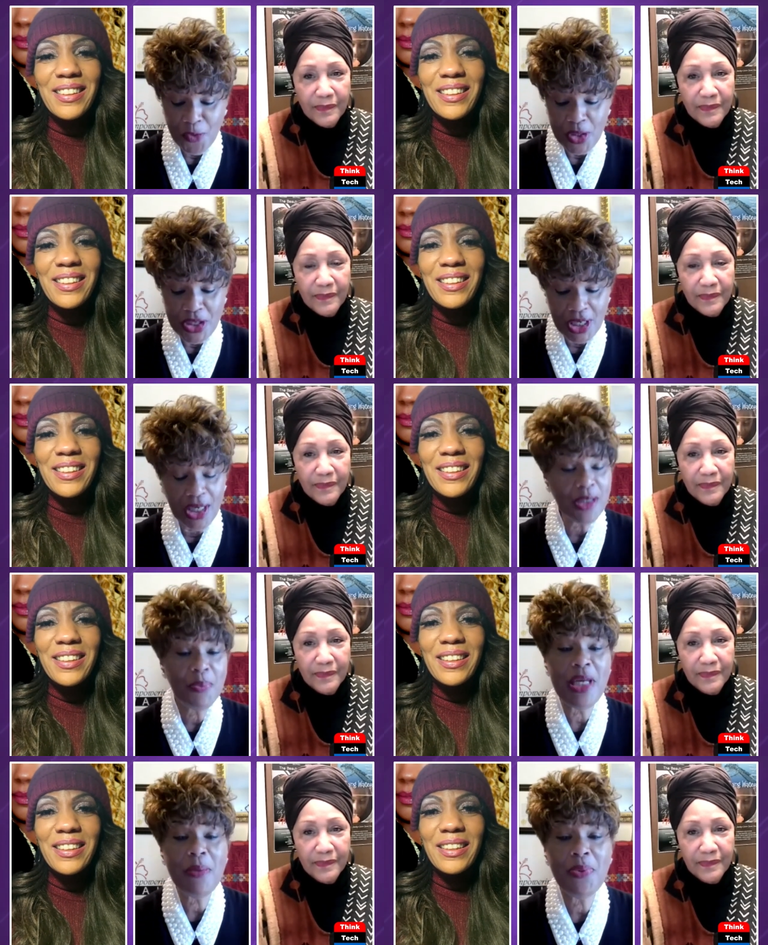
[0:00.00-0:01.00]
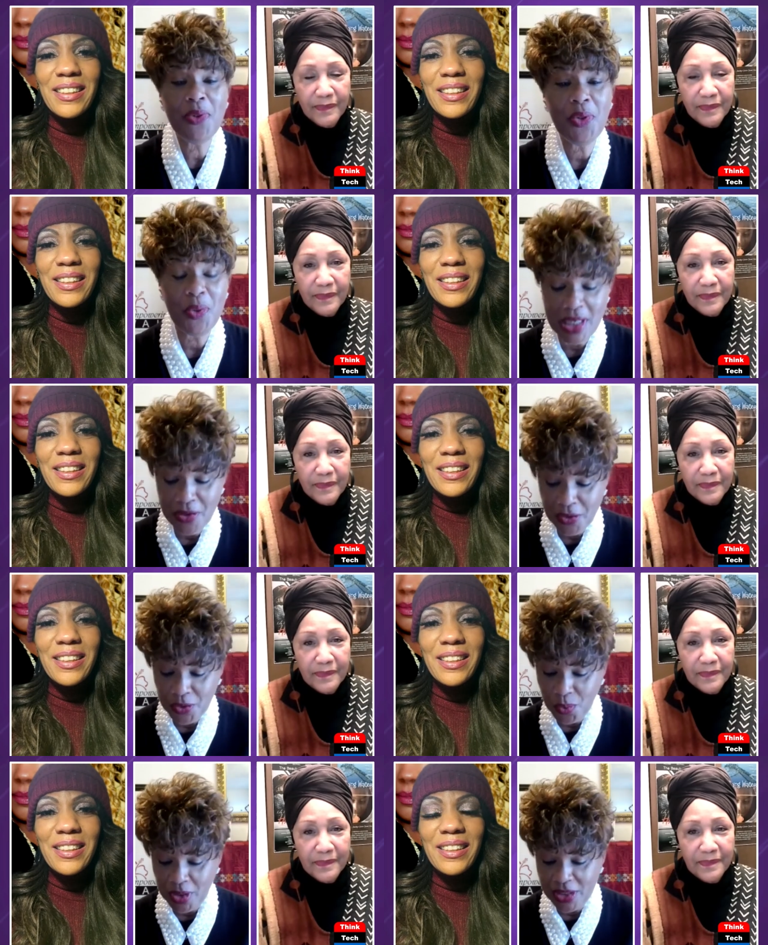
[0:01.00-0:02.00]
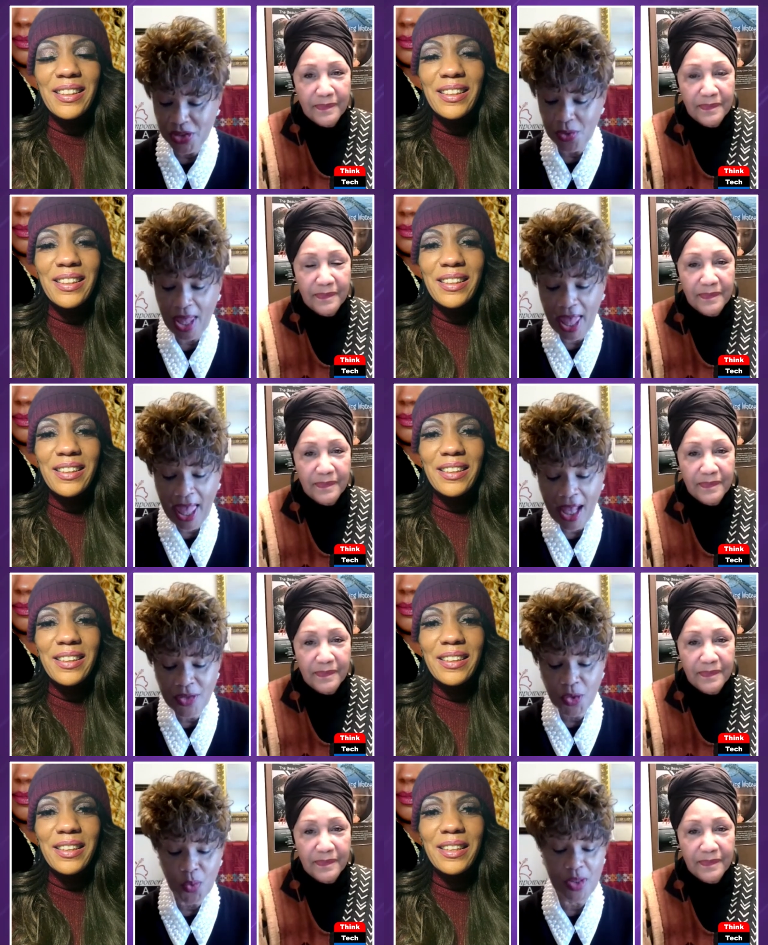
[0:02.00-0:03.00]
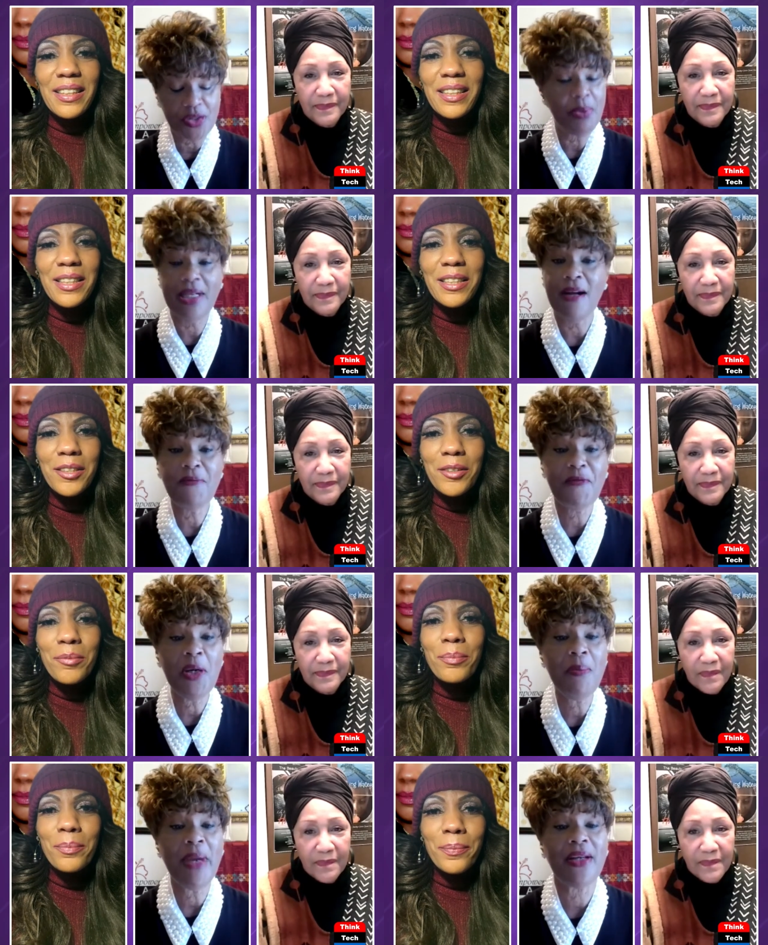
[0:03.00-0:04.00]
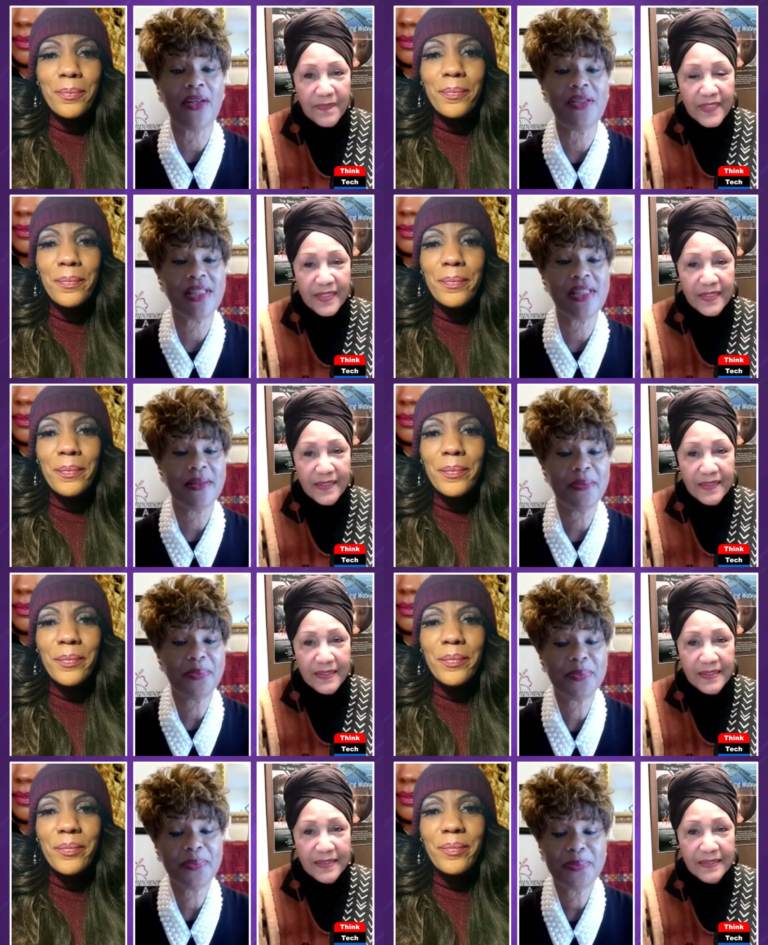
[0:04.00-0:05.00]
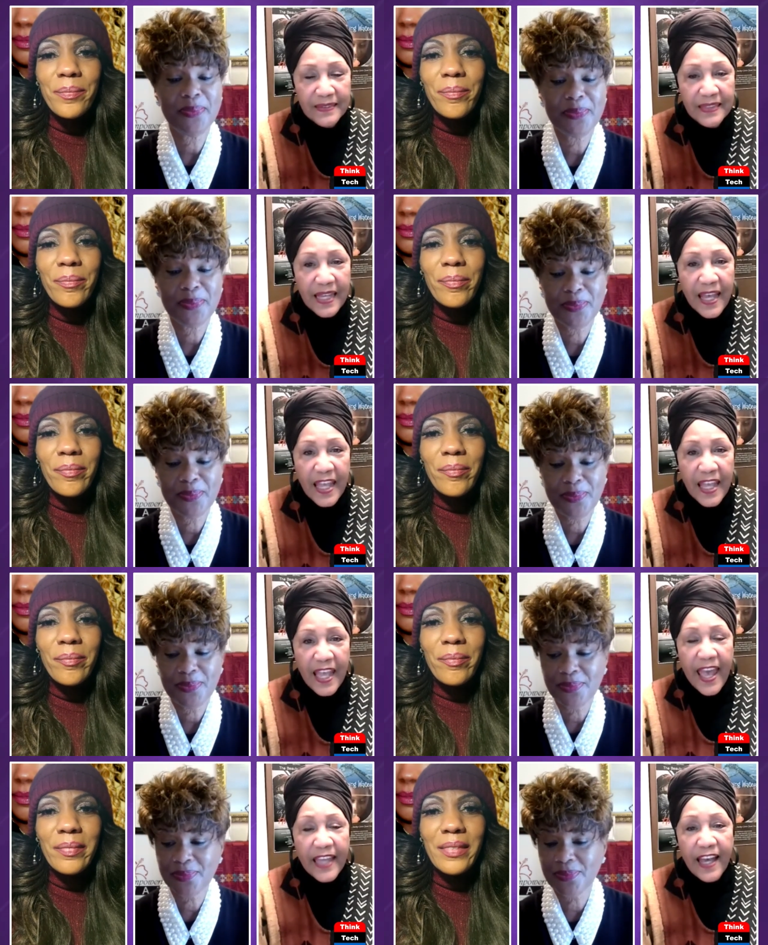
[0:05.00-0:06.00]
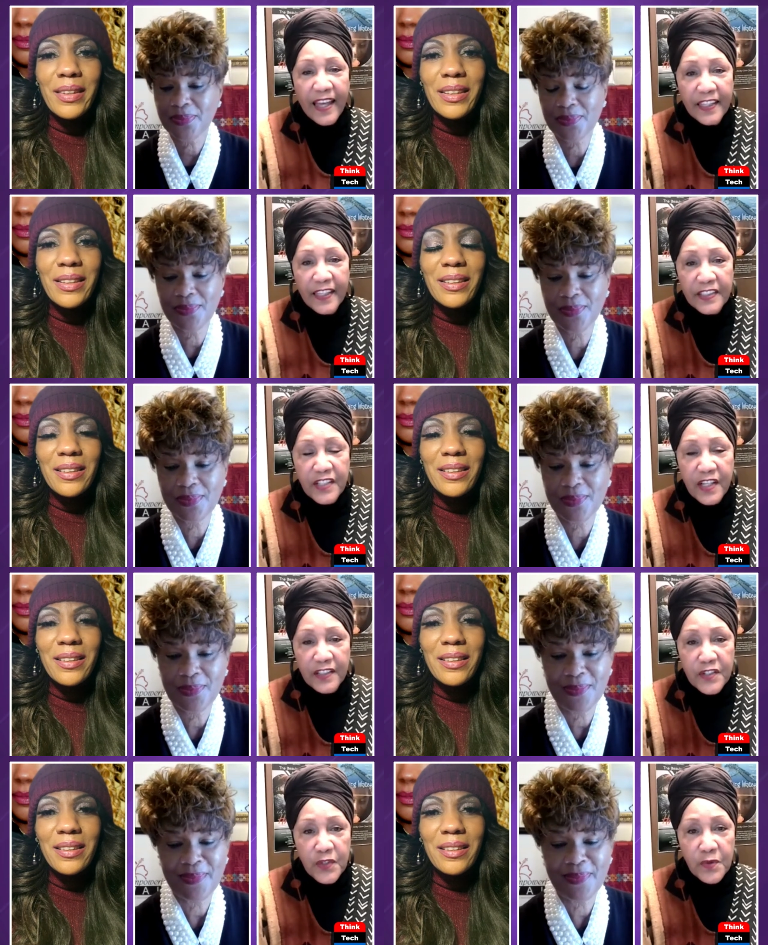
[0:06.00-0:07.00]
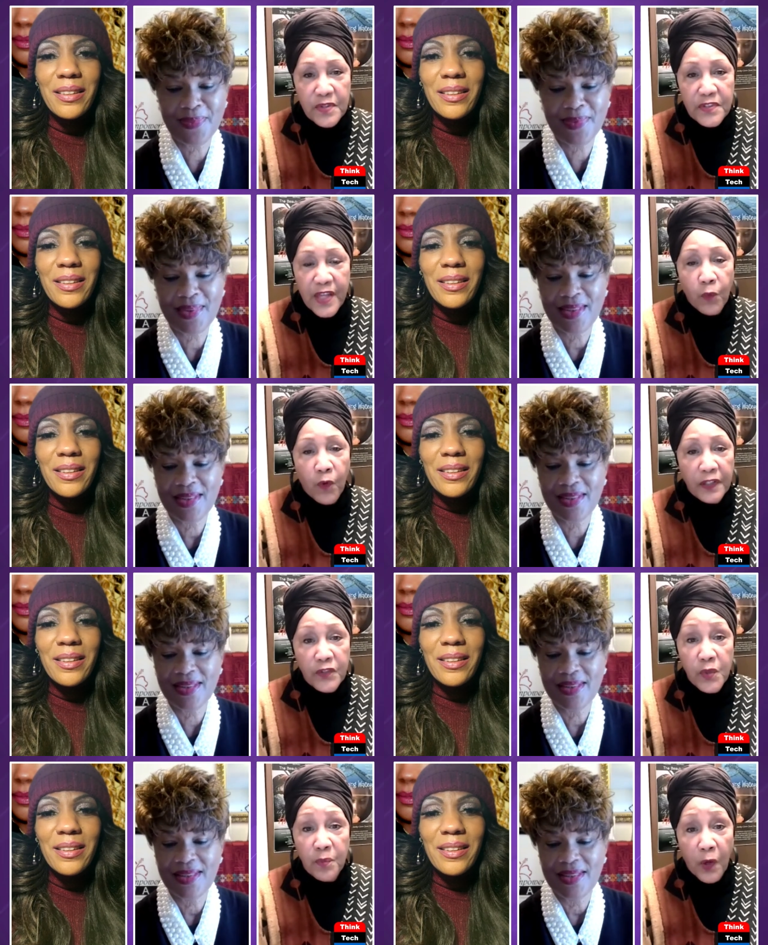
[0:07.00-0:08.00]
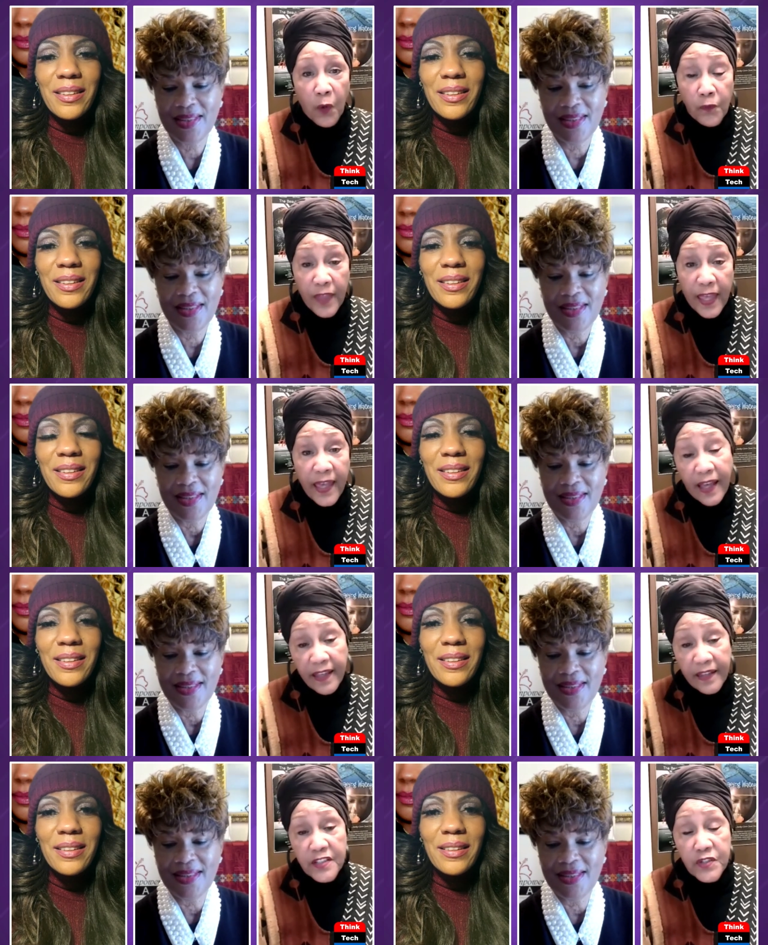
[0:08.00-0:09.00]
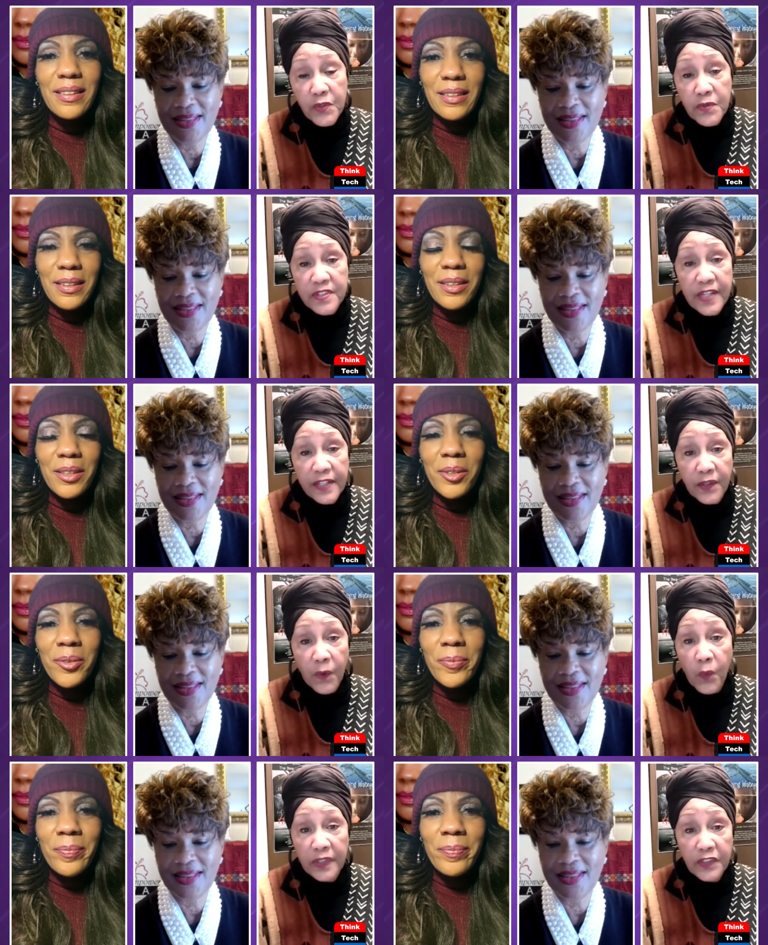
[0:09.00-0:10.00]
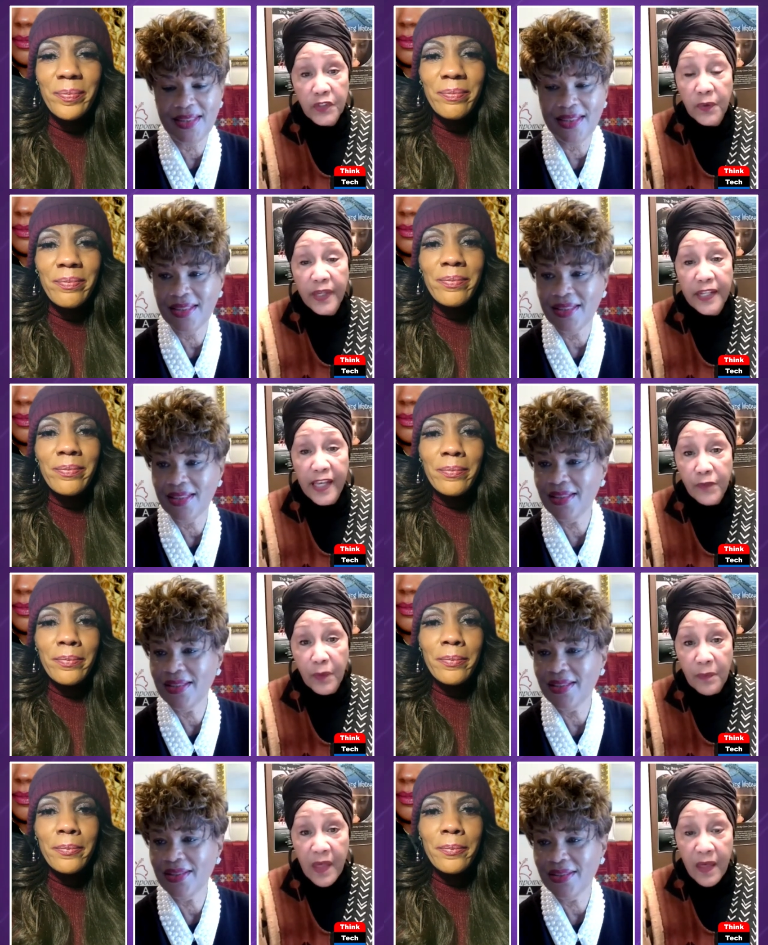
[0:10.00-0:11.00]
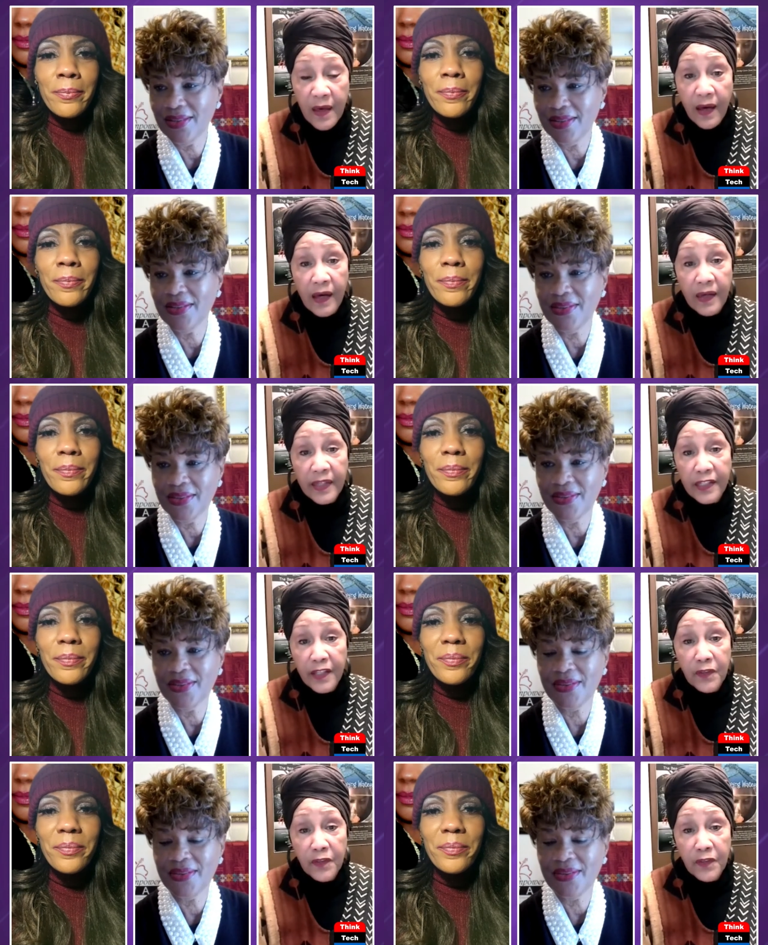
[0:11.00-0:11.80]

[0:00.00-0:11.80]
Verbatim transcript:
Speaker 1: for young people who either want to act or want to become filmmakers.
Speaker 2: And I get uh, students that want to do both, and I get students that don't want to do any of them, uh, any